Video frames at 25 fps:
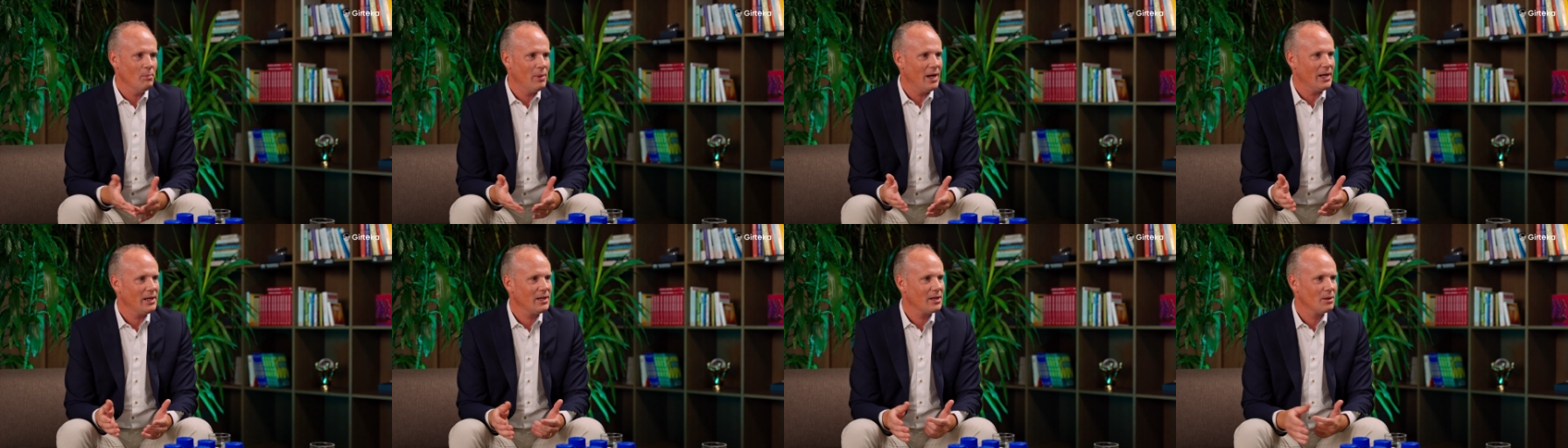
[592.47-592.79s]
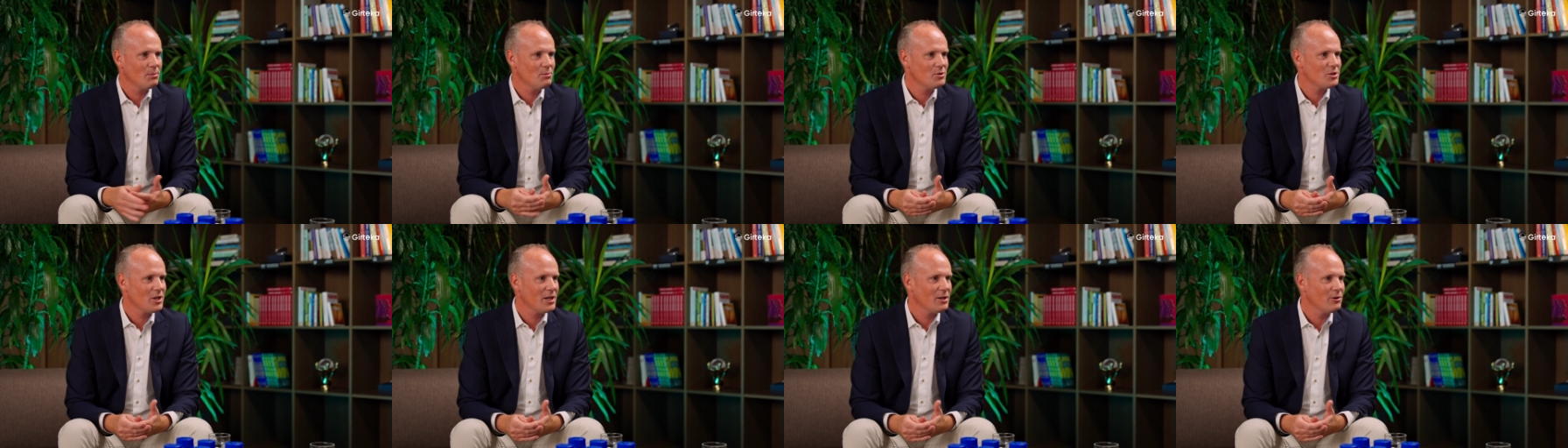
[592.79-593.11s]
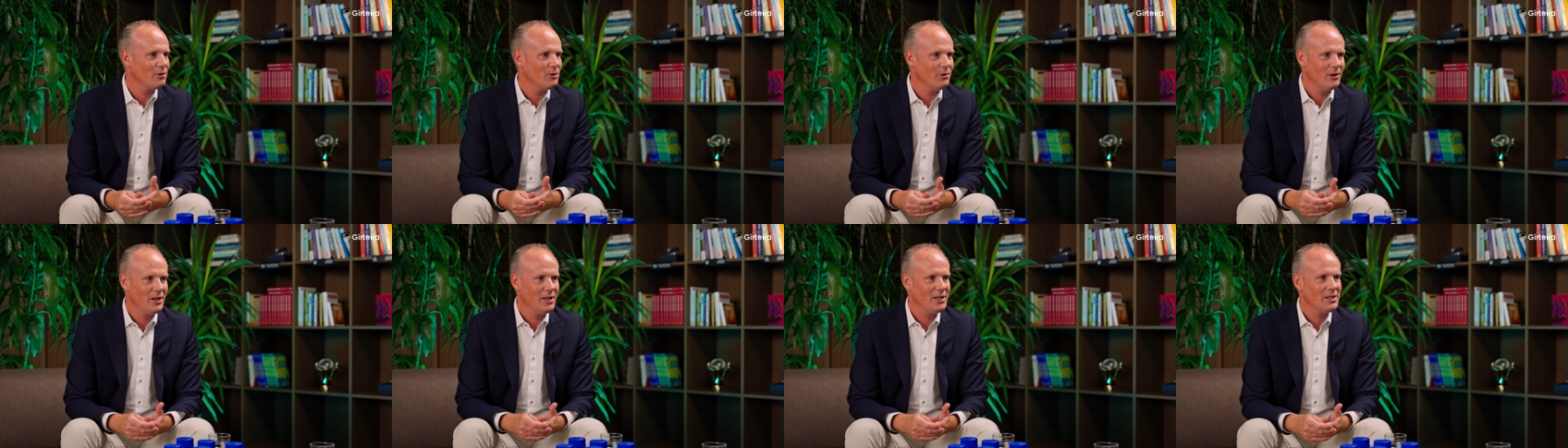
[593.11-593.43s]
backup
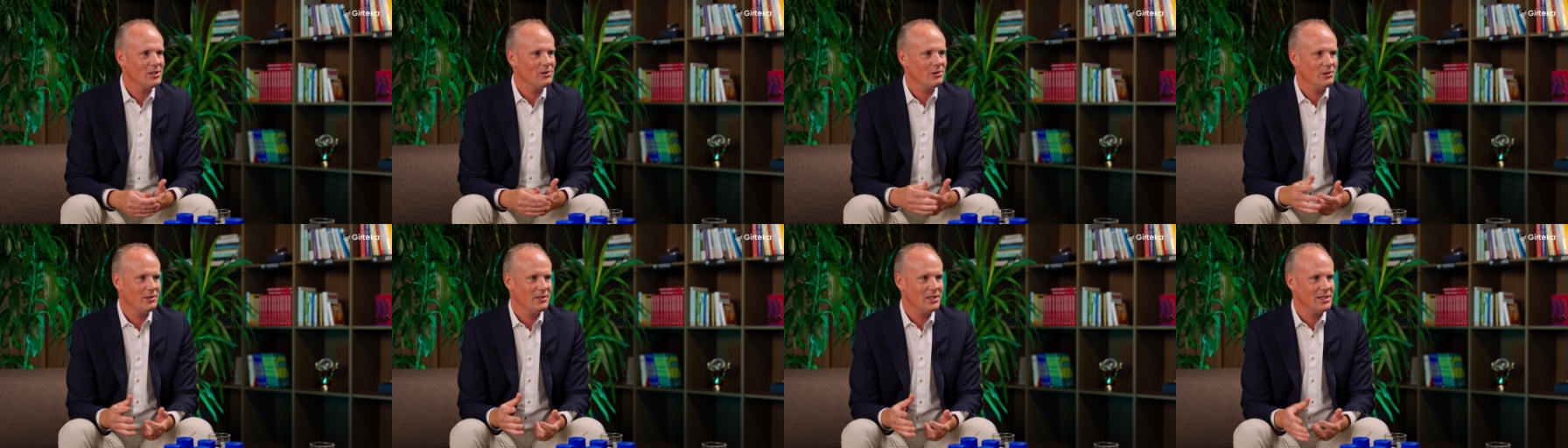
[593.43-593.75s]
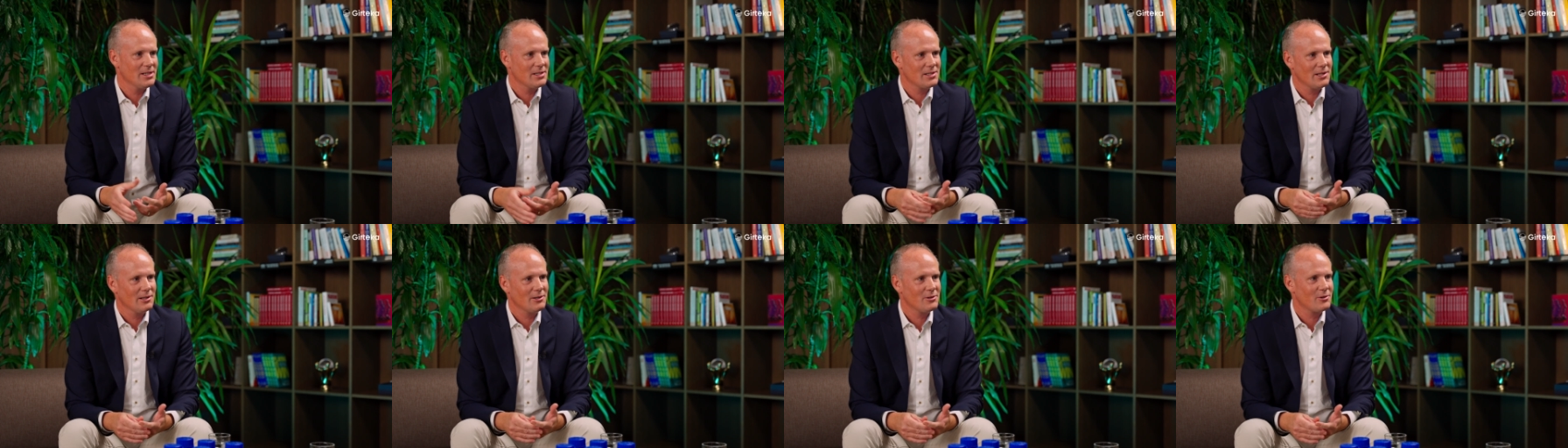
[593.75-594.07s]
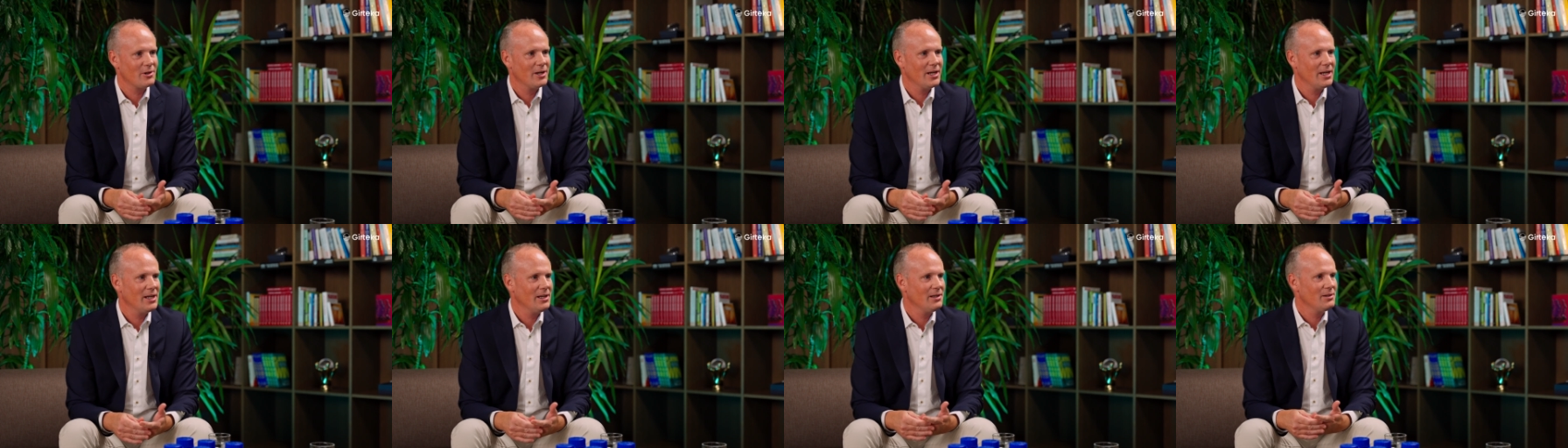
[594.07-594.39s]
generator, a diesel
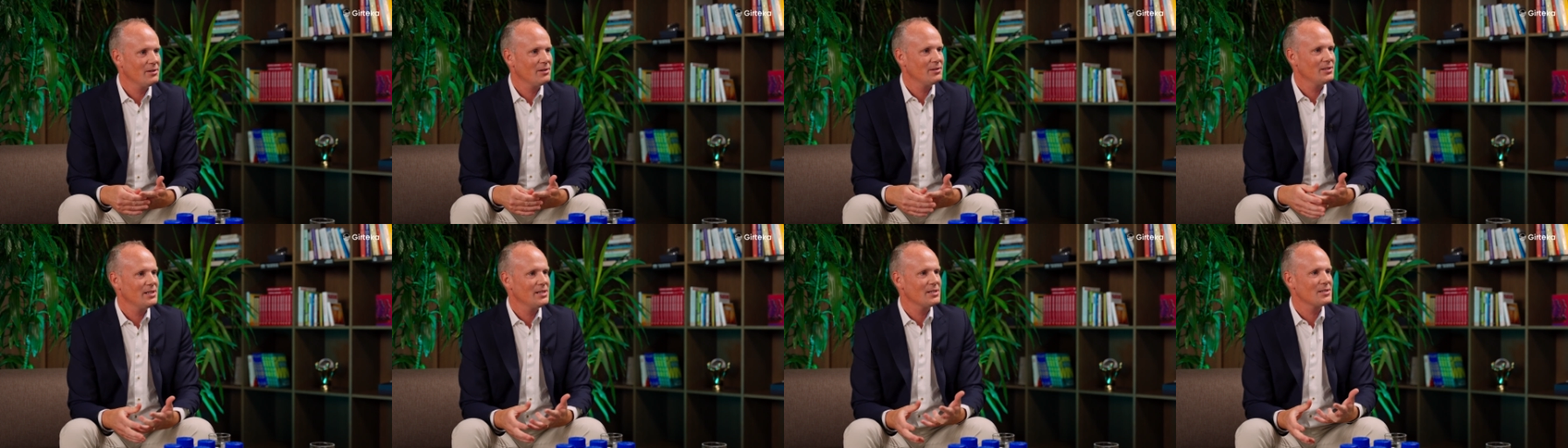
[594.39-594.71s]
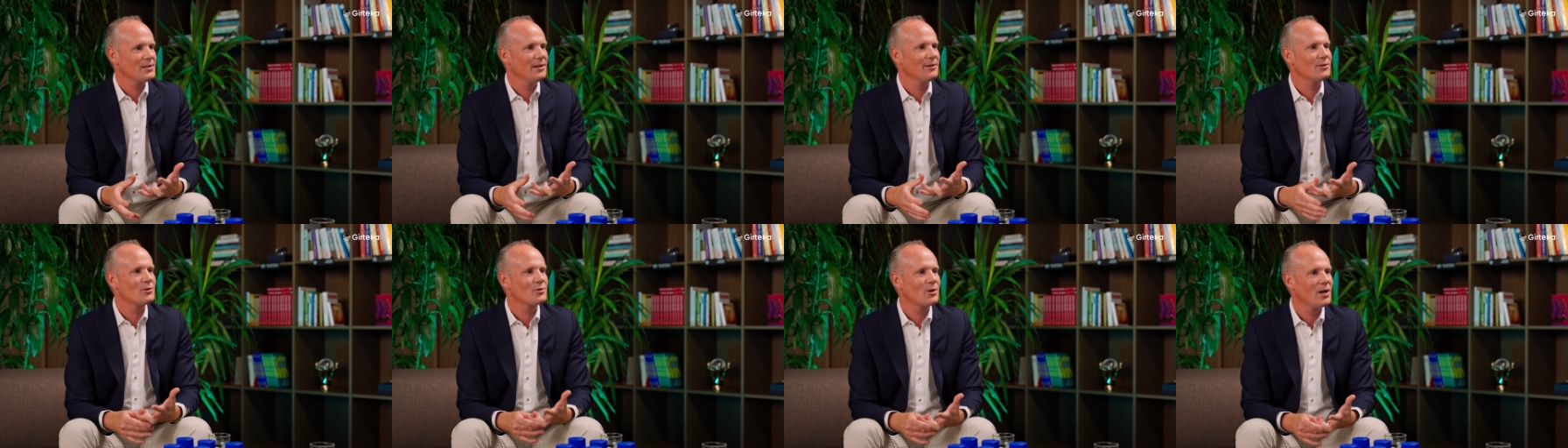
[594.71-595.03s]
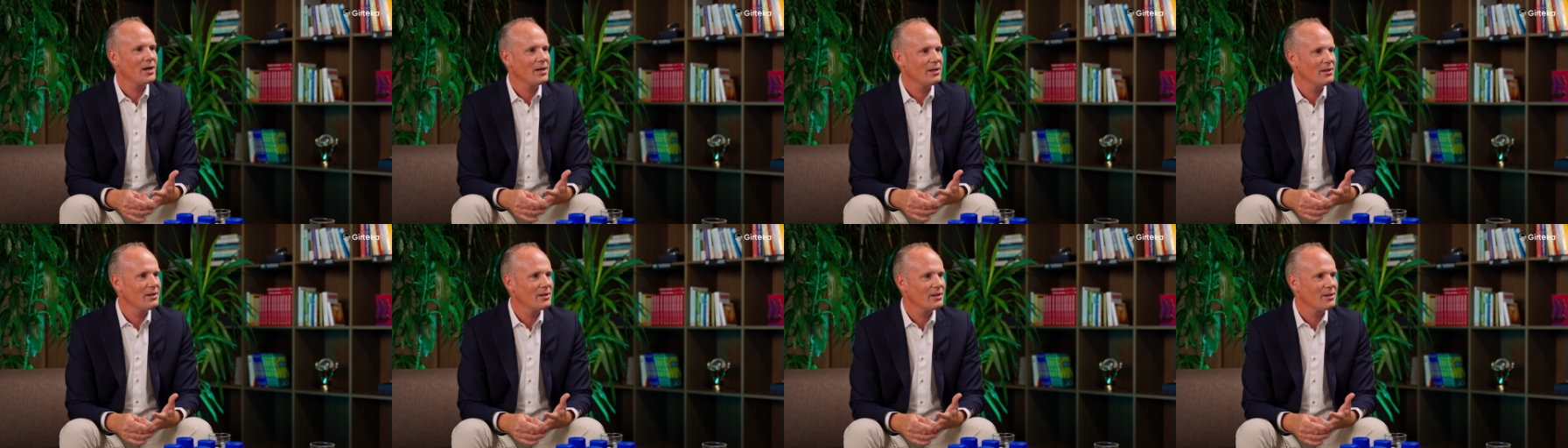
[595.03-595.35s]
train, a diesel
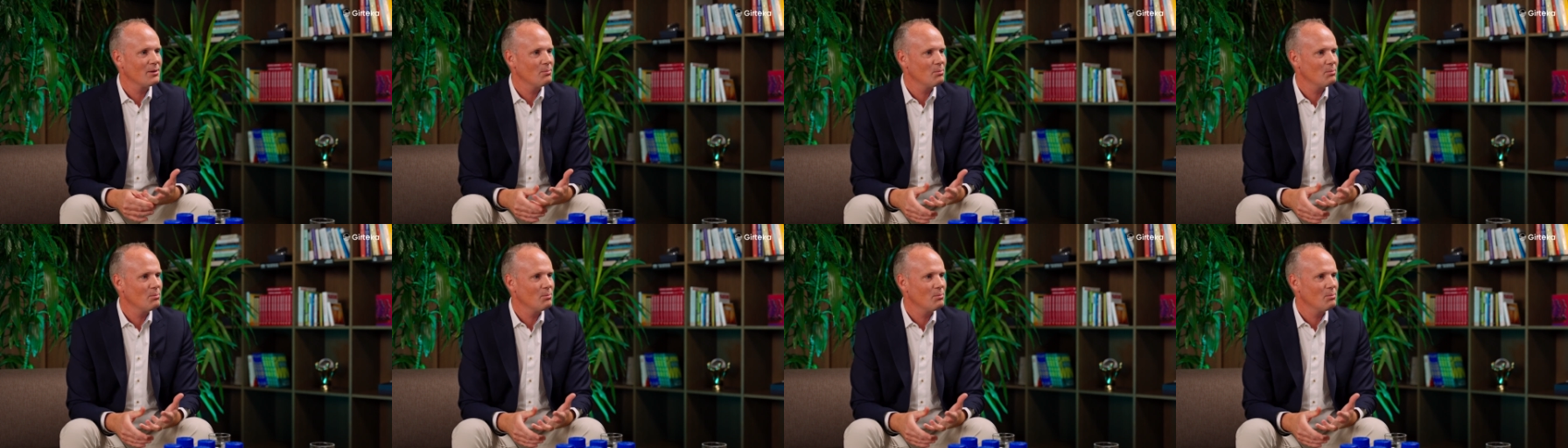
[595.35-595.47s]
truck,